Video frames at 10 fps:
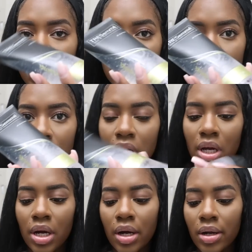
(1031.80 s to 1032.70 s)
this one
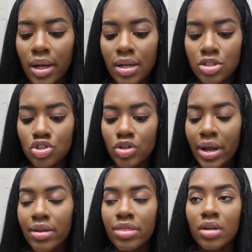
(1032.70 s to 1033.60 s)
here, in
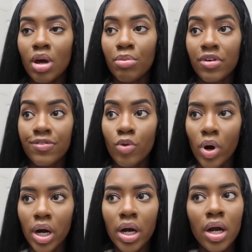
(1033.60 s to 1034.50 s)
strength number
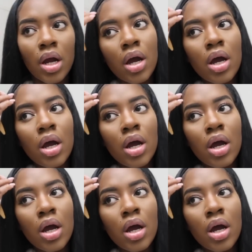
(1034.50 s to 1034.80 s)
4.